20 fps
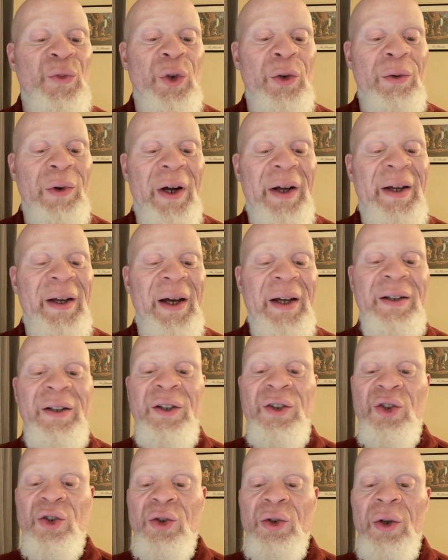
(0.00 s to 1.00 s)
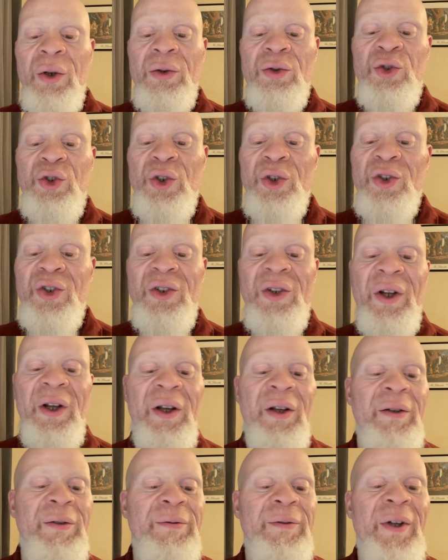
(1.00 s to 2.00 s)
Right? And it's not just
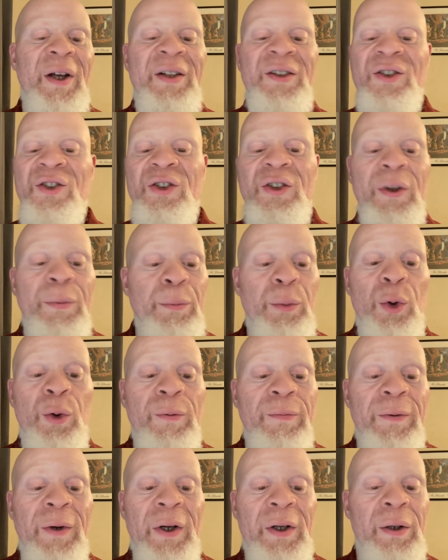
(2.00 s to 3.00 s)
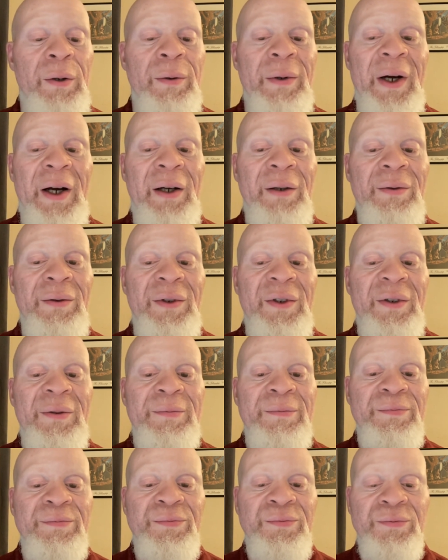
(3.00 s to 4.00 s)
a simple fuck around,
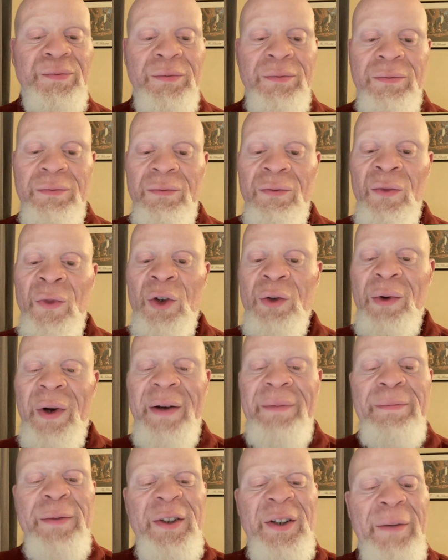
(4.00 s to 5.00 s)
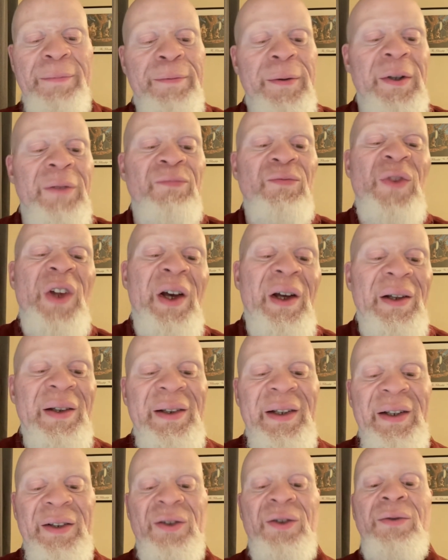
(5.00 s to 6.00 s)
right? Because I think,
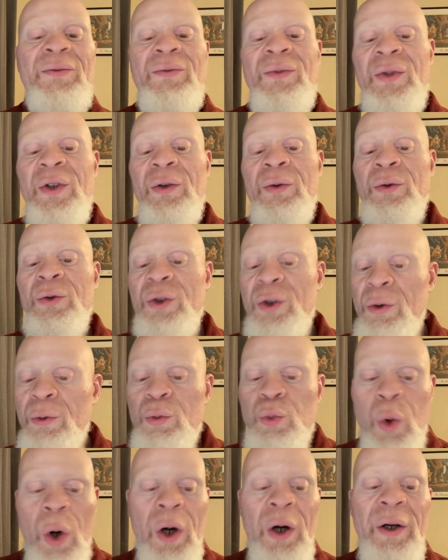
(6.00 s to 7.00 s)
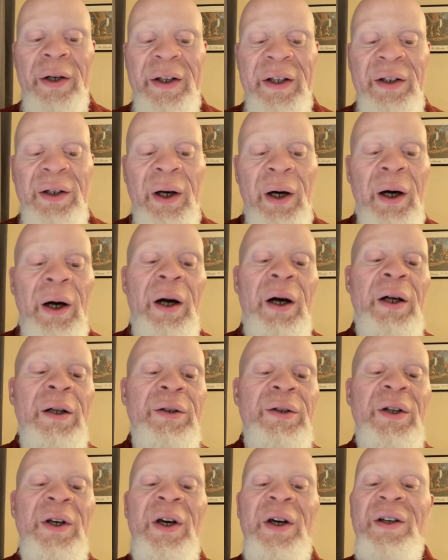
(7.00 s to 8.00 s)
listen, you're working
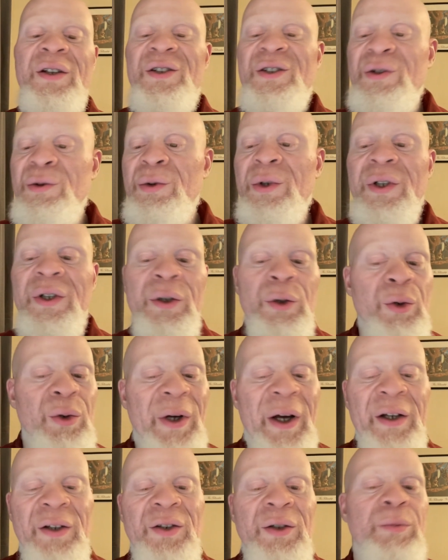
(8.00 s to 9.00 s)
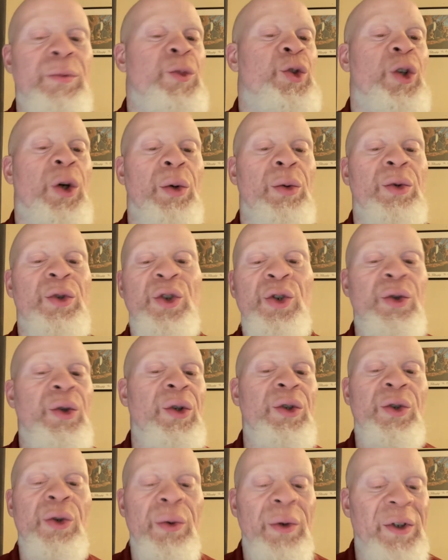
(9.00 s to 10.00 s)
hard, you can crack some jokes, you
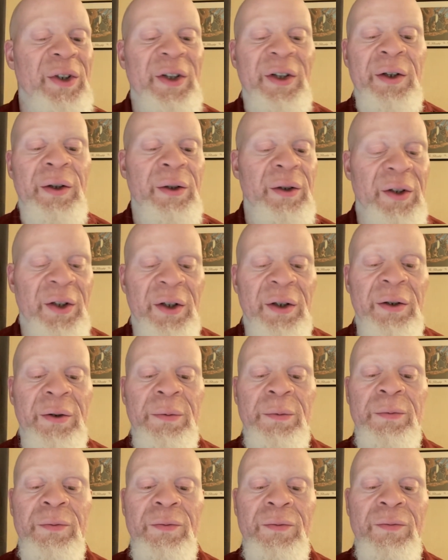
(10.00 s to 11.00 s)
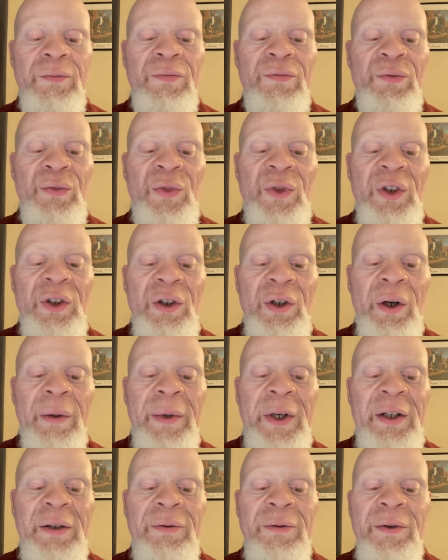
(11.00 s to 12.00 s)
can do a ting, you know what
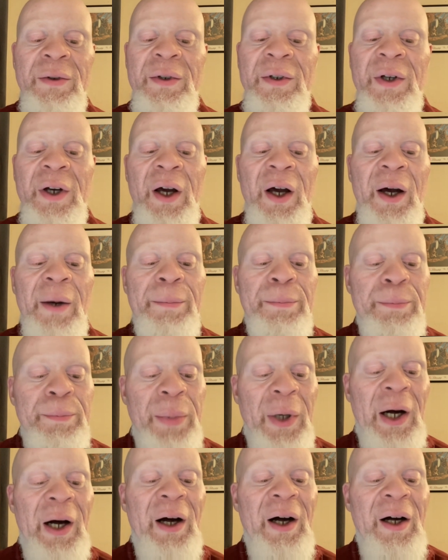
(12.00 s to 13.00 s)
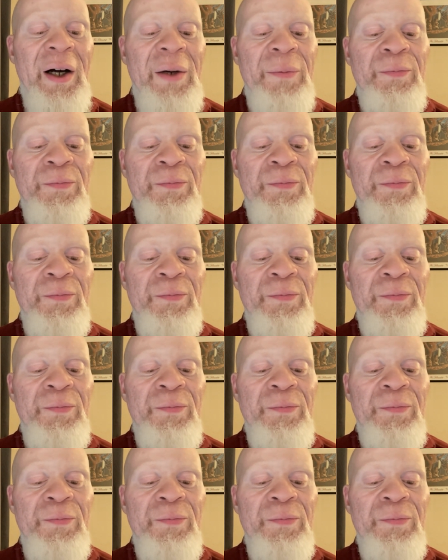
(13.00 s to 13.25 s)
I mean? But